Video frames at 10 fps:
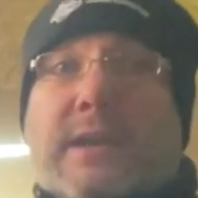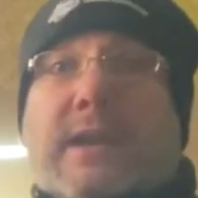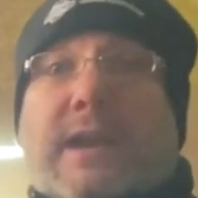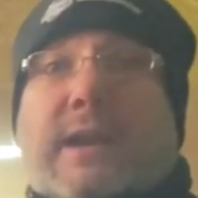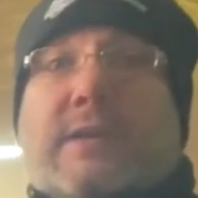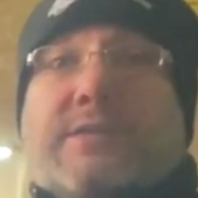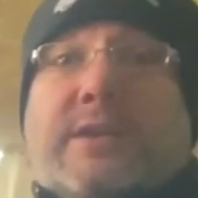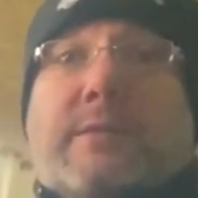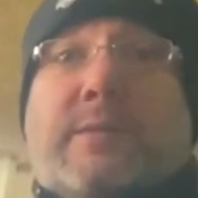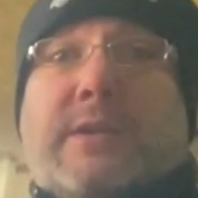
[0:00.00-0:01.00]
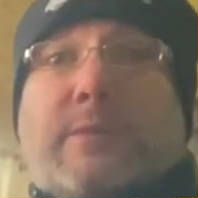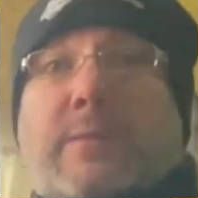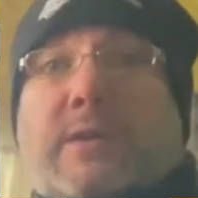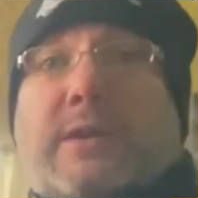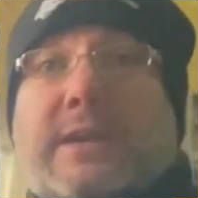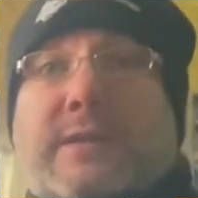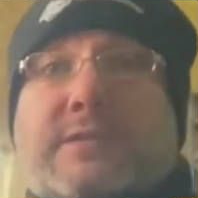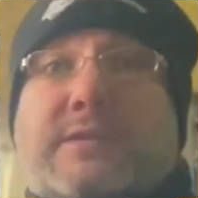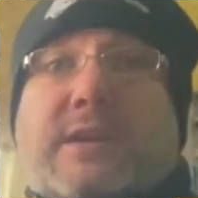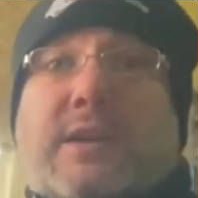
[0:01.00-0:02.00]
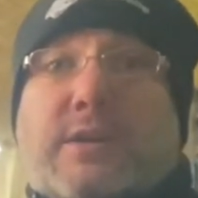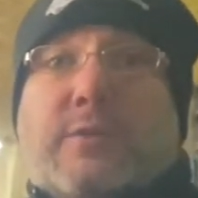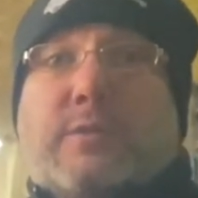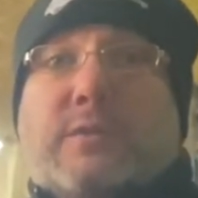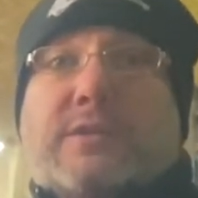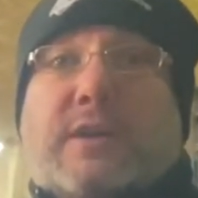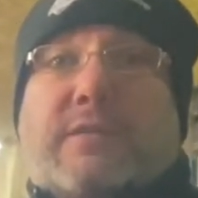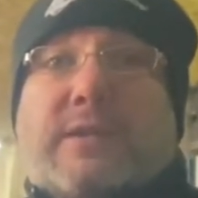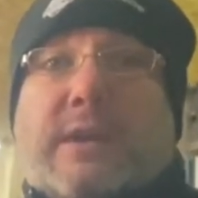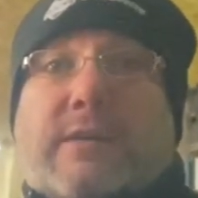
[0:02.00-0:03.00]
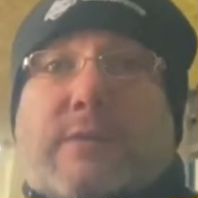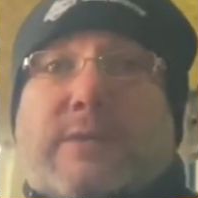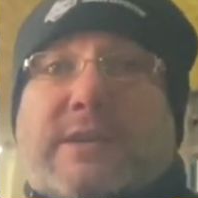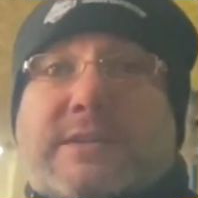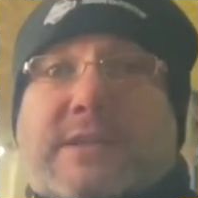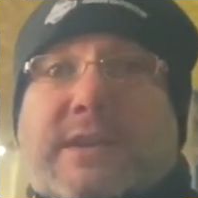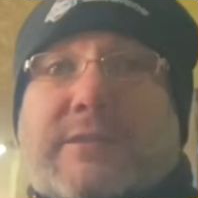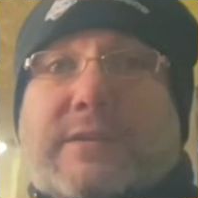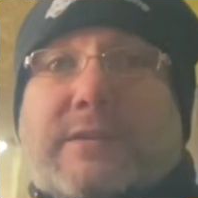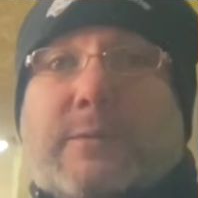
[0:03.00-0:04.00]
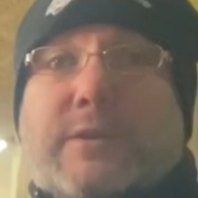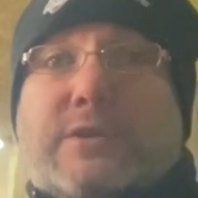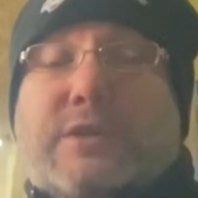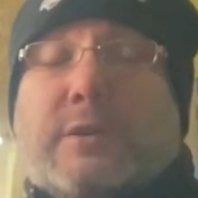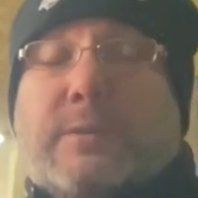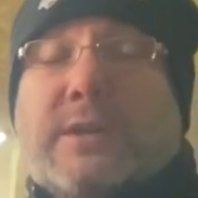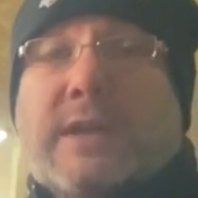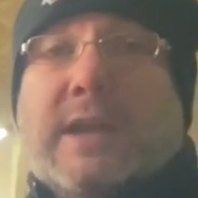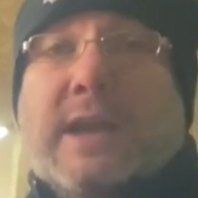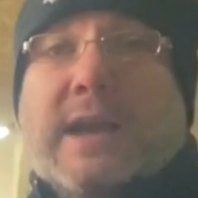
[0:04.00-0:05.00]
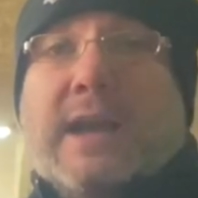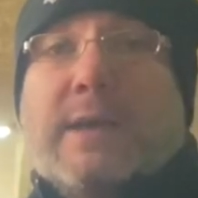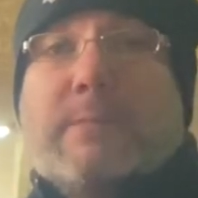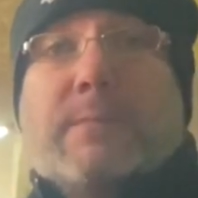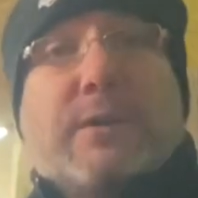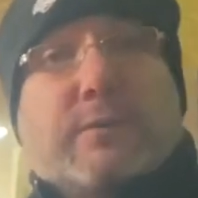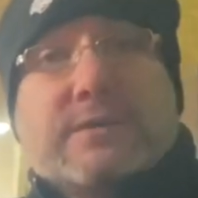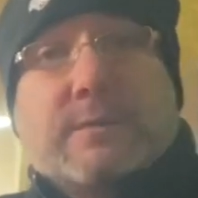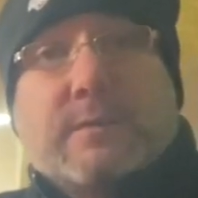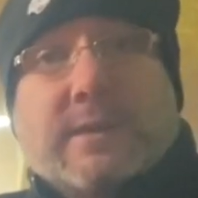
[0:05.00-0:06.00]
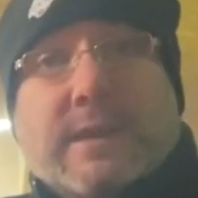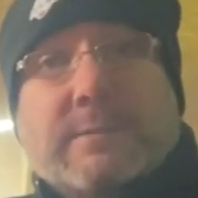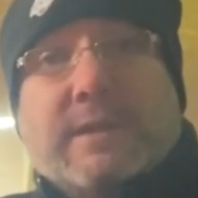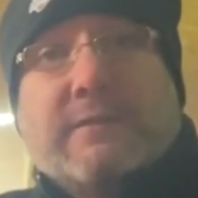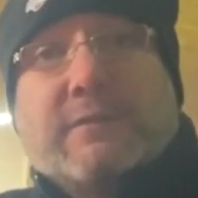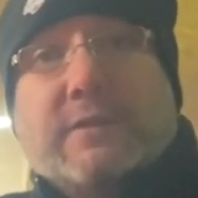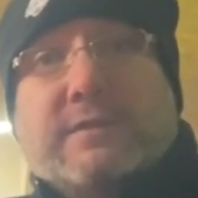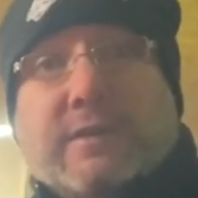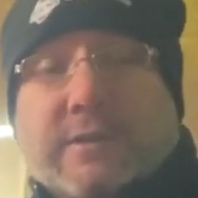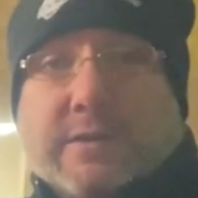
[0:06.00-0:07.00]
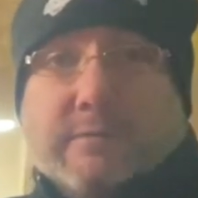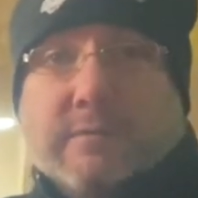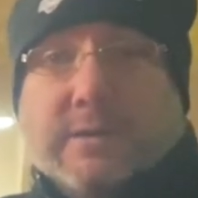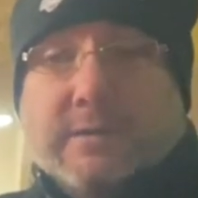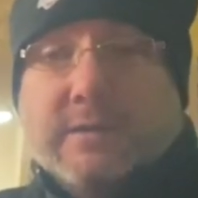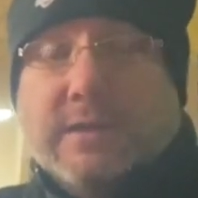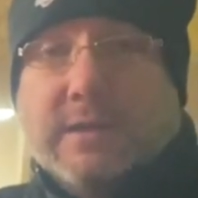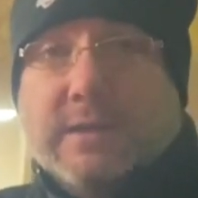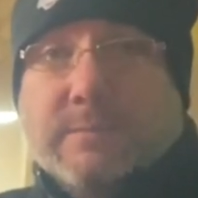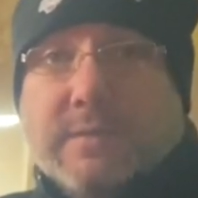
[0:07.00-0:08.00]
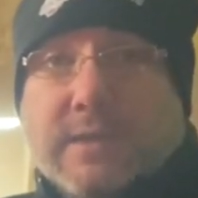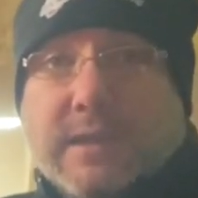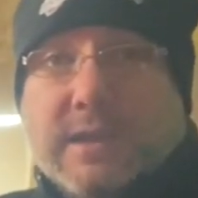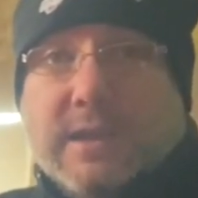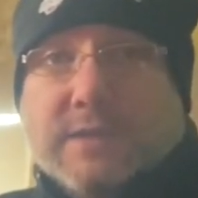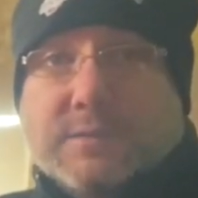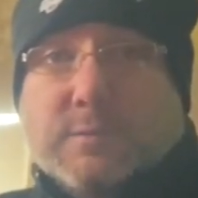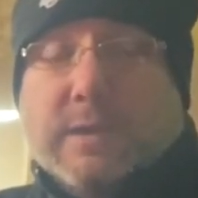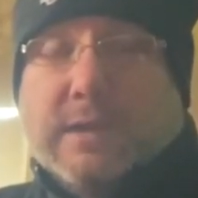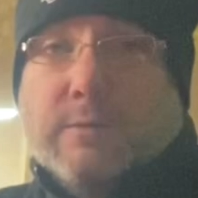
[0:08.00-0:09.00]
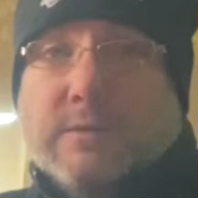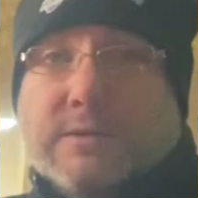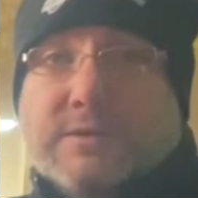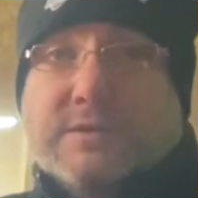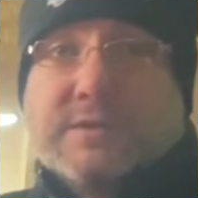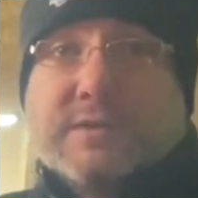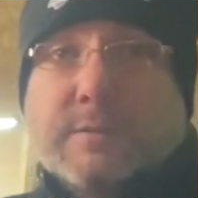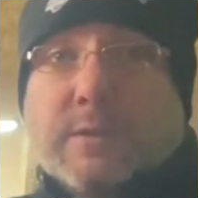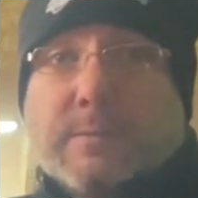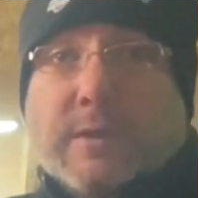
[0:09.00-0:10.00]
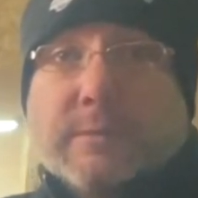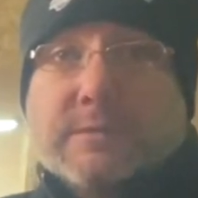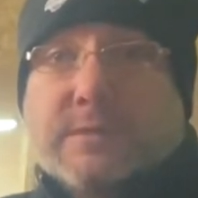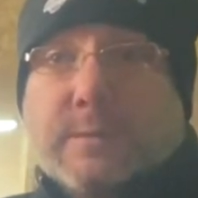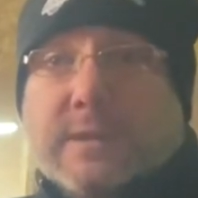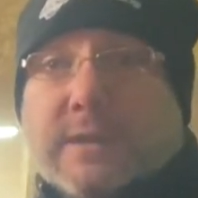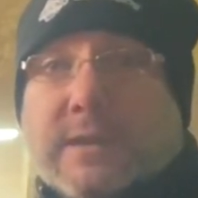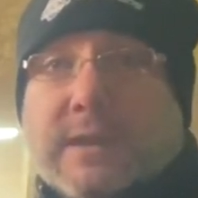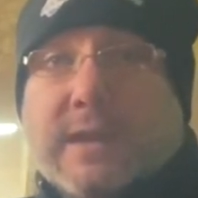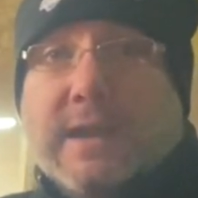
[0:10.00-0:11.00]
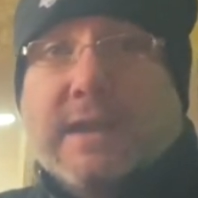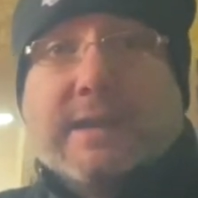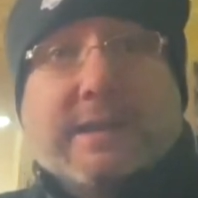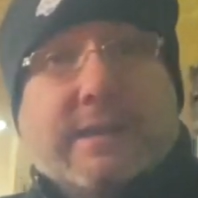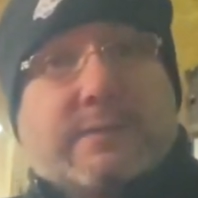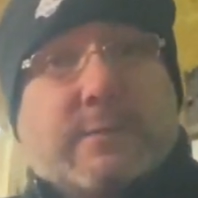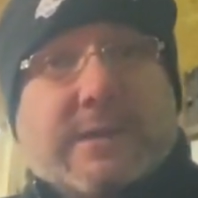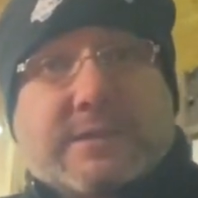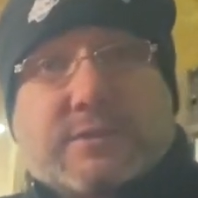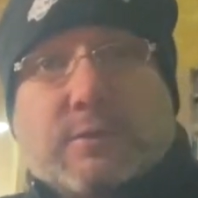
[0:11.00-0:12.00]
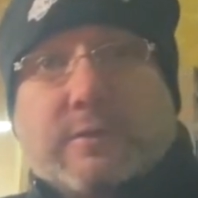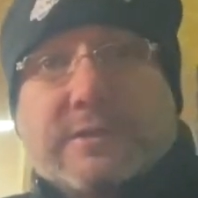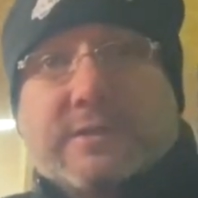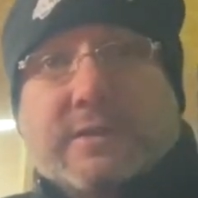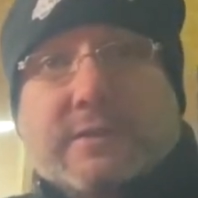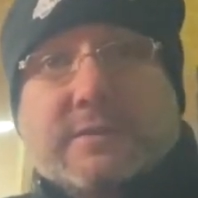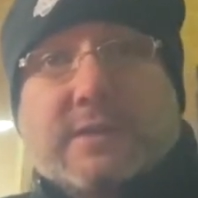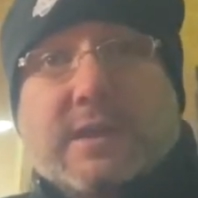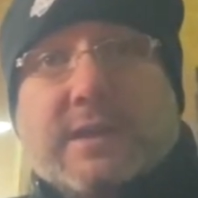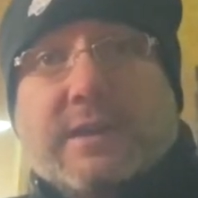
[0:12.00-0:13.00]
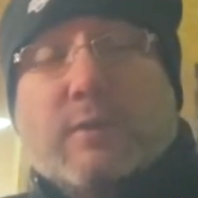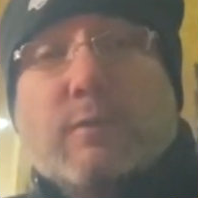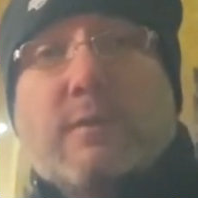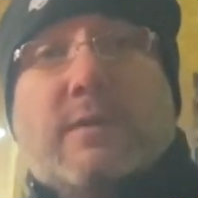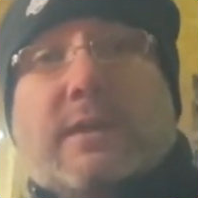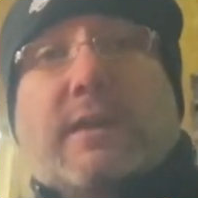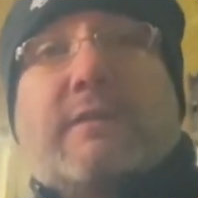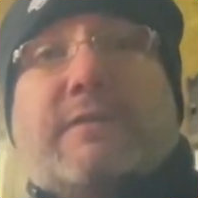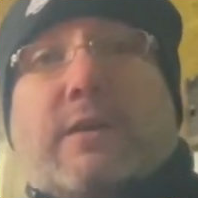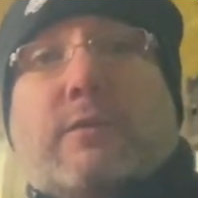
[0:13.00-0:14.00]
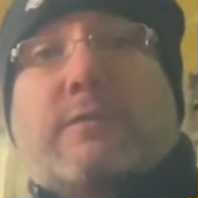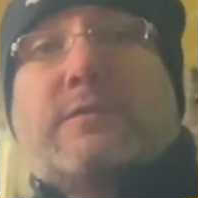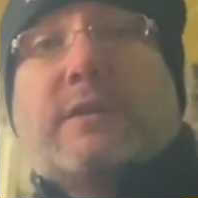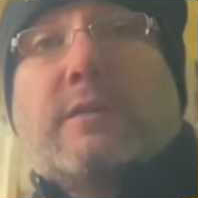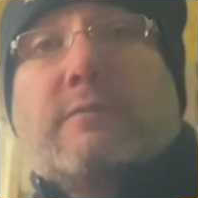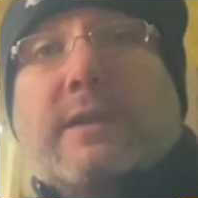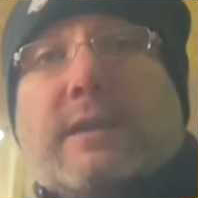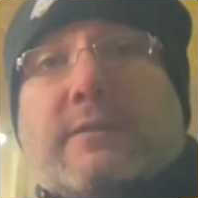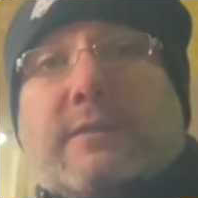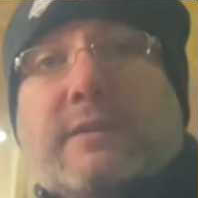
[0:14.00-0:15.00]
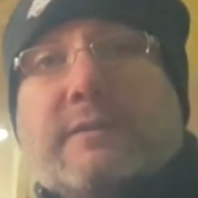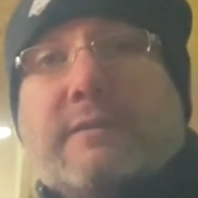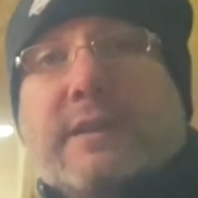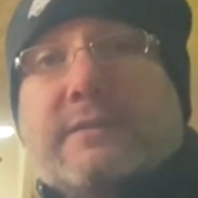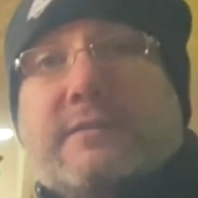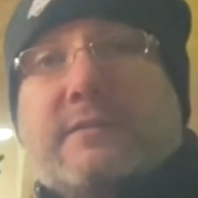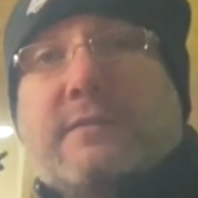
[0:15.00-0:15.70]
our gentleman Neil Parkhouse, who looks after our Oulins's here in the workshop. But he also came in for a dyno run as well, just to see what the bike was doing. And here's where the story starts, and it all evolves around this,